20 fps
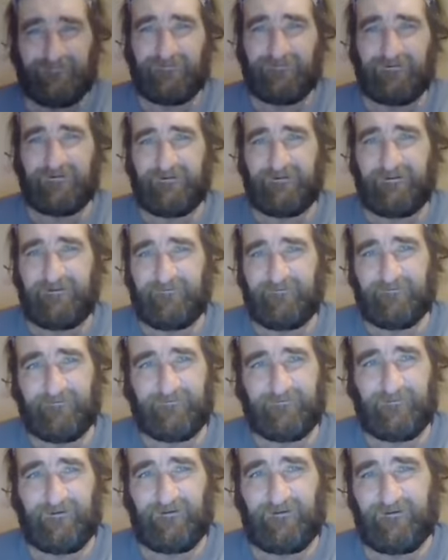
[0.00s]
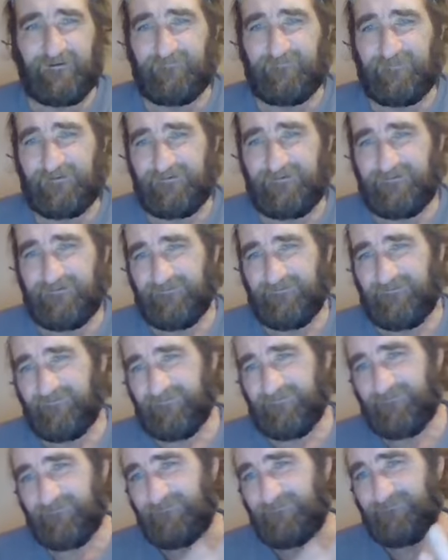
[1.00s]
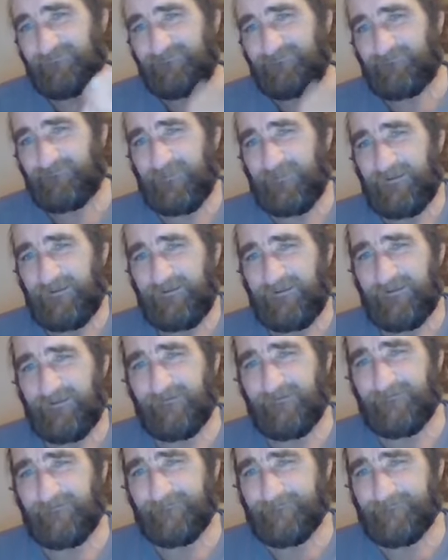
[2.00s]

linear time here, so anyhow.